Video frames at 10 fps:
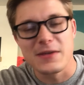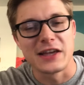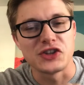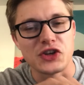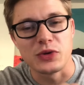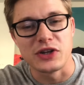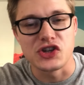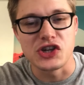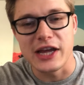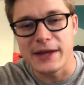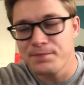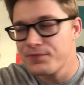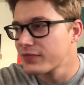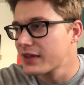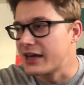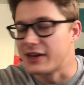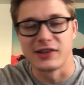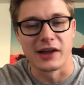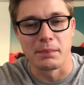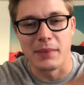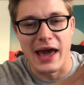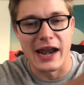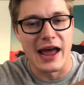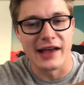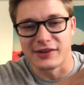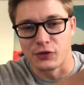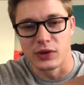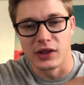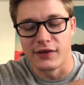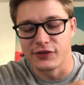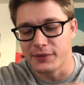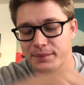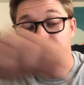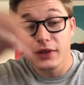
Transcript: He's cute as shit. And he's like badass. Everyone loves him.